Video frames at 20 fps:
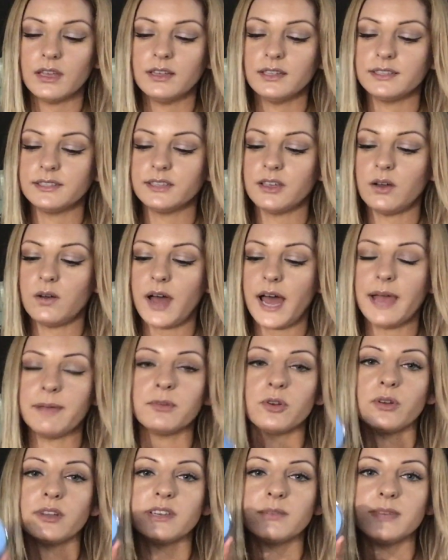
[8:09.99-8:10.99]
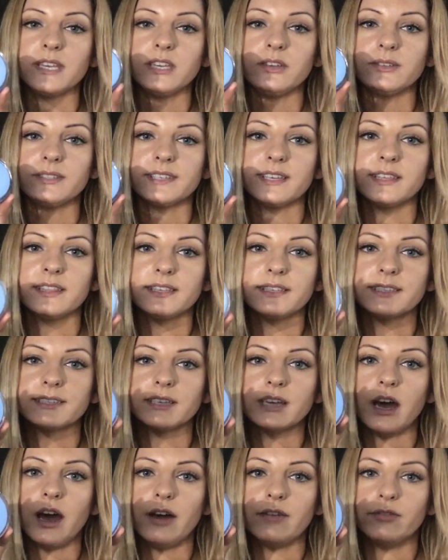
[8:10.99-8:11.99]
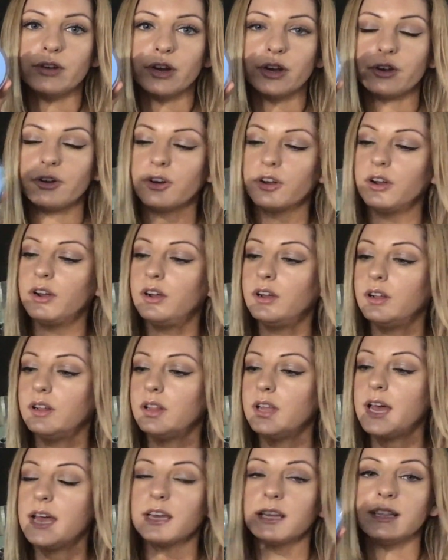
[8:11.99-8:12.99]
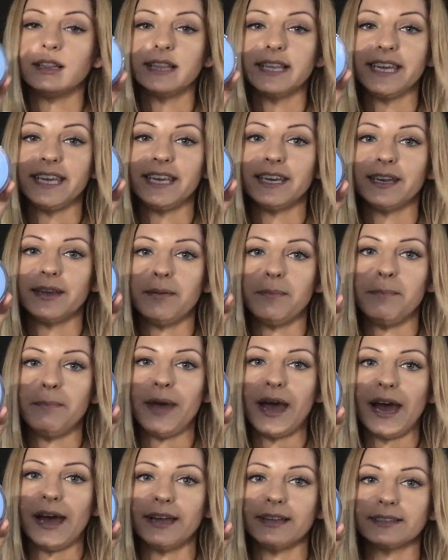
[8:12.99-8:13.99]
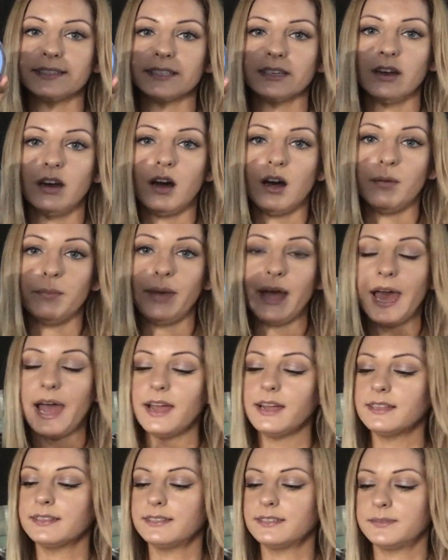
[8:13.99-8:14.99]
So I'm going to be using this CoverGirl Clean Matte Compact.